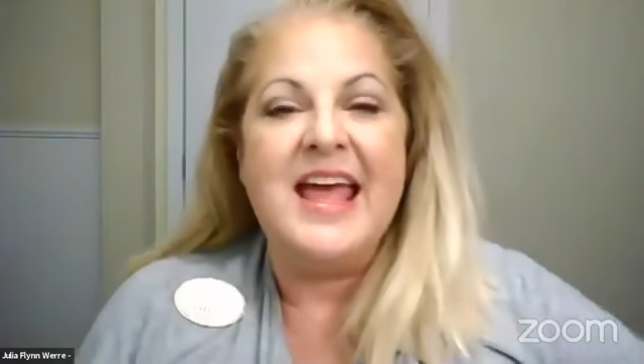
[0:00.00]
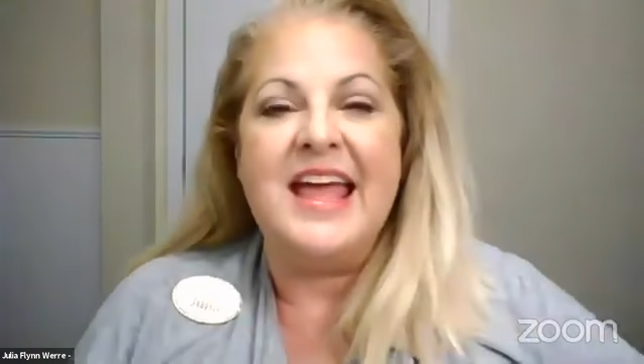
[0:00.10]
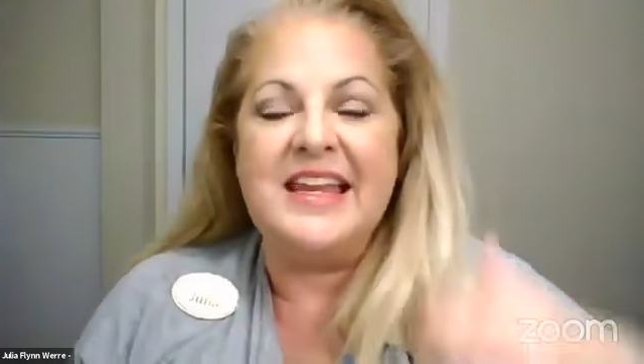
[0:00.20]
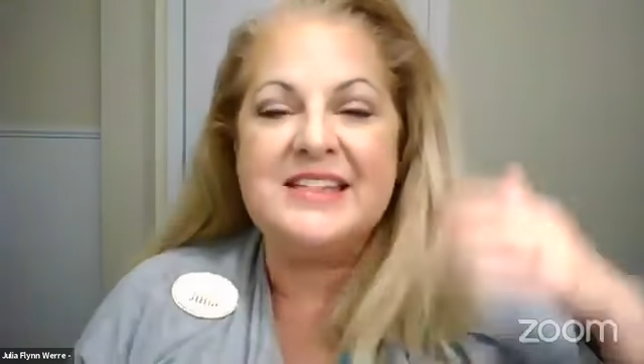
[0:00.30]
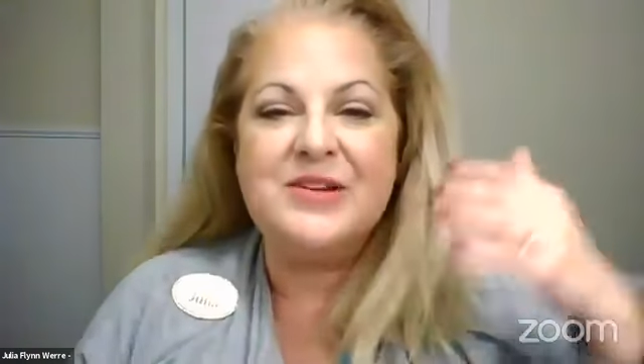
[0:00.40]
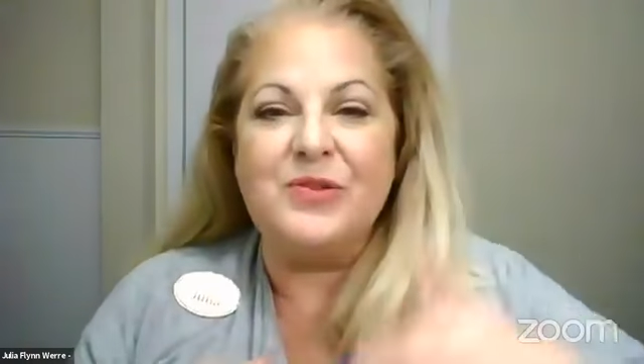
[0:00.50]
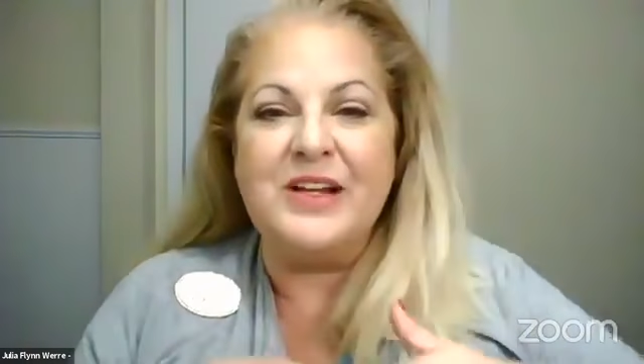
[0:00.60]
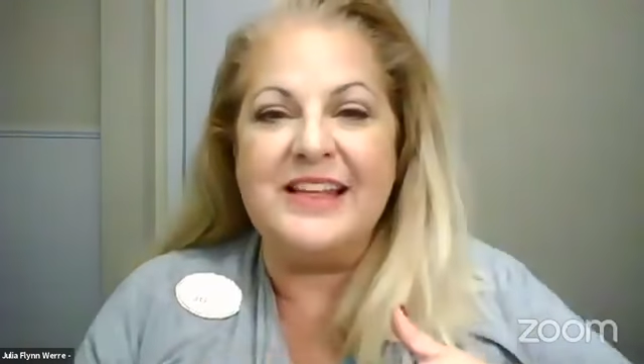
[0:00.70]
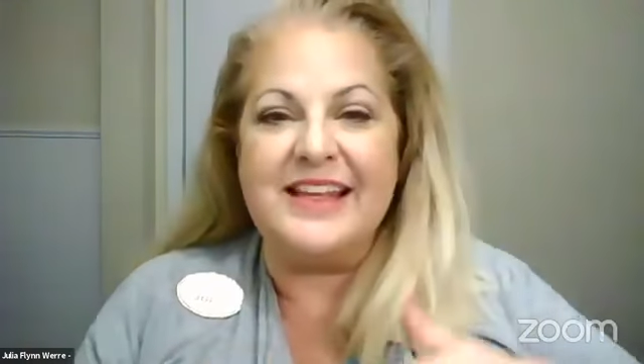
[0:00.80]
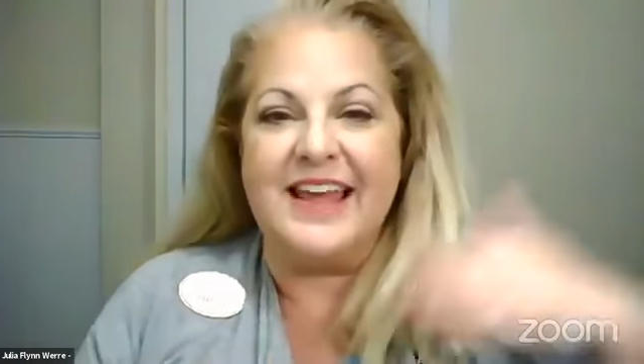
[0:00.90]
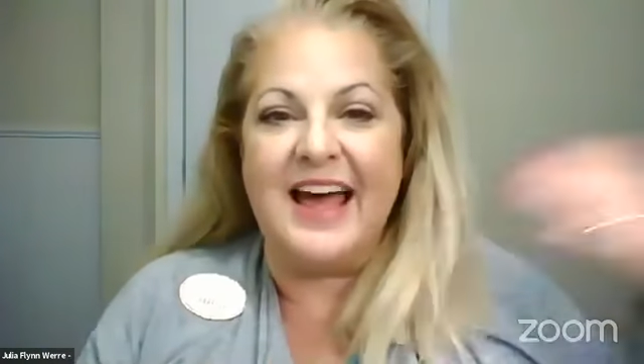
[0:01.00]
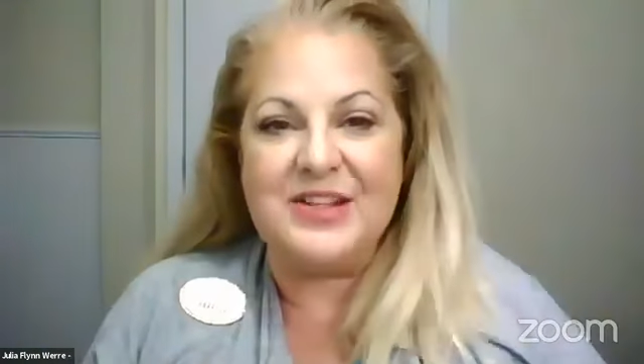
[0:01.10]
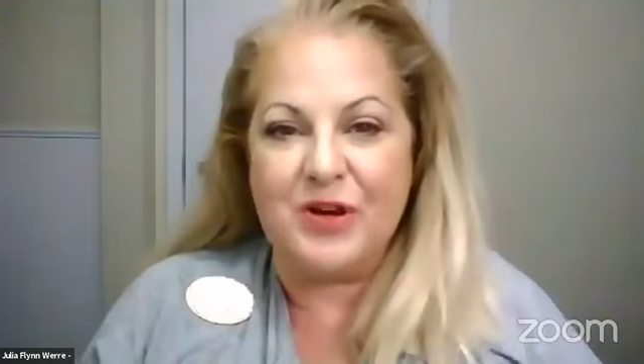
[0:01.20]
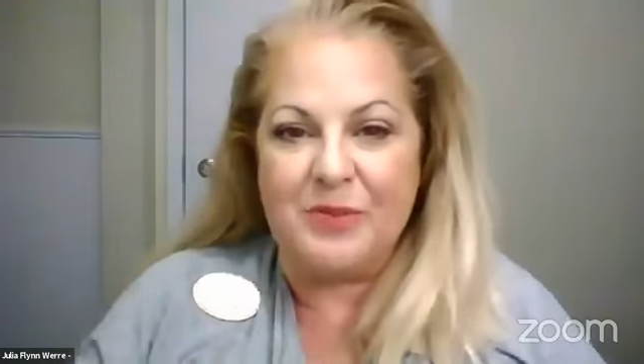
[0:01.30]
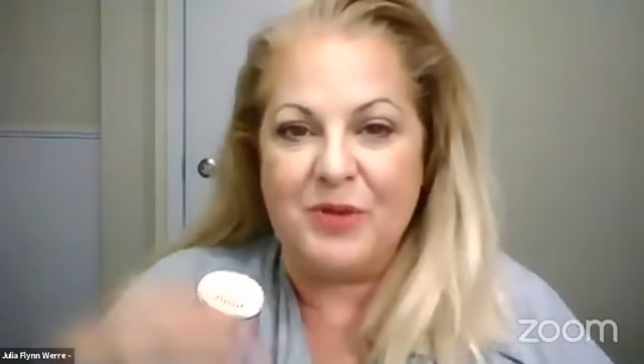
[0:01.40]
It isn't really the
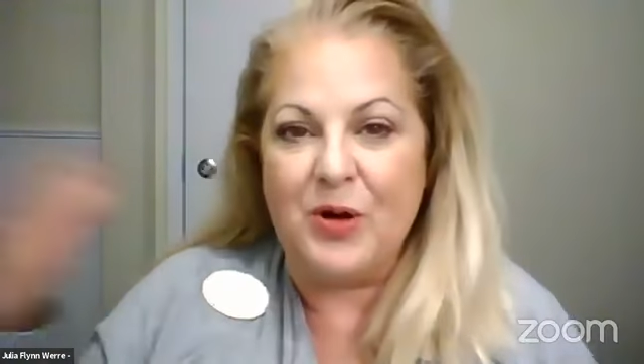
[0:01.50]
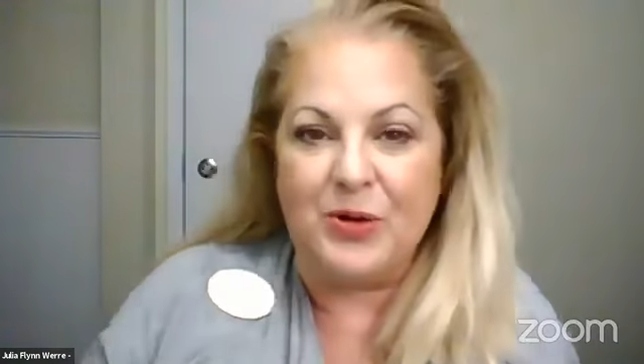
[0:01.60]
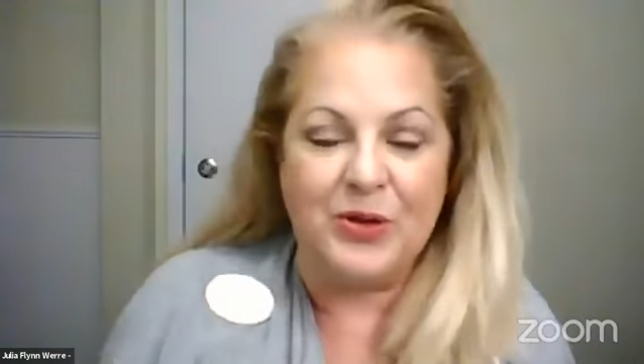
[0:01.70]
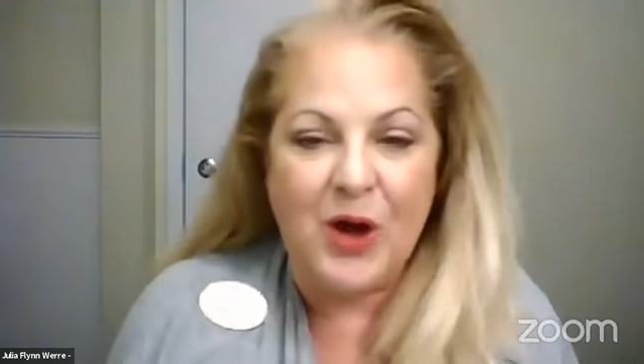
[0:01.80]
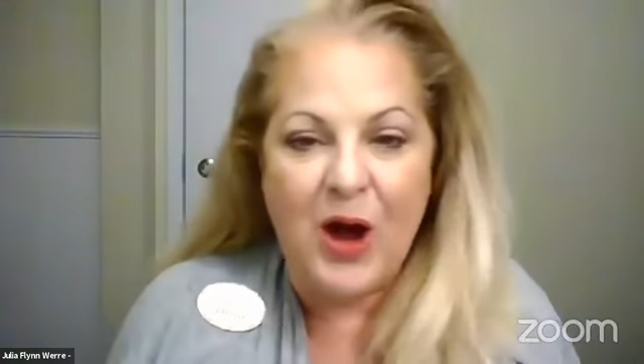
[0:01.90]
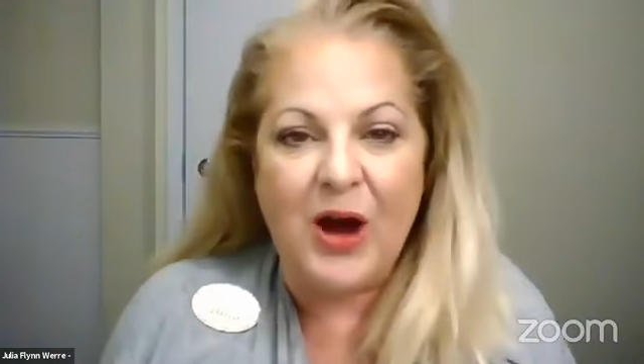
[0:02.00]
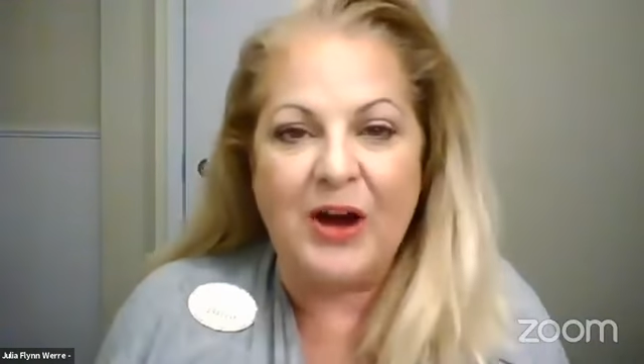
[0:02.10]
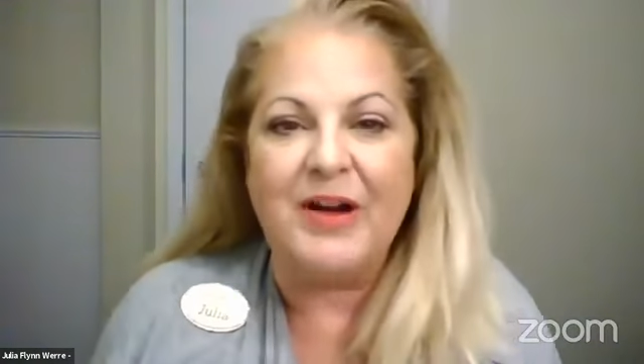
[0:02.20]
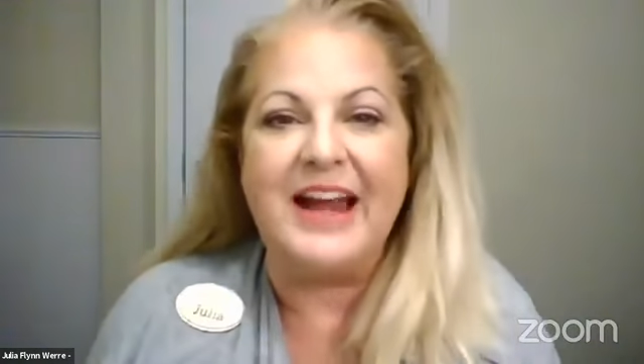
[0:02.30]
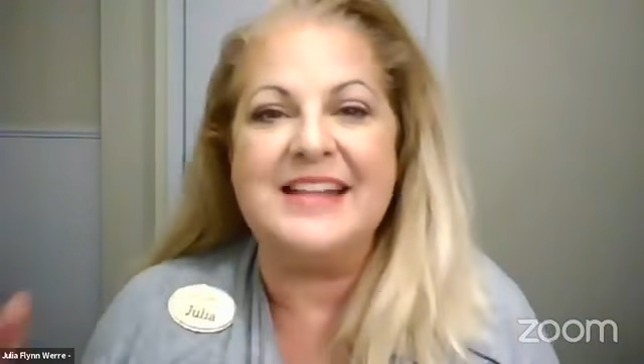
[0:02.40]
ice cream cone or the car, right?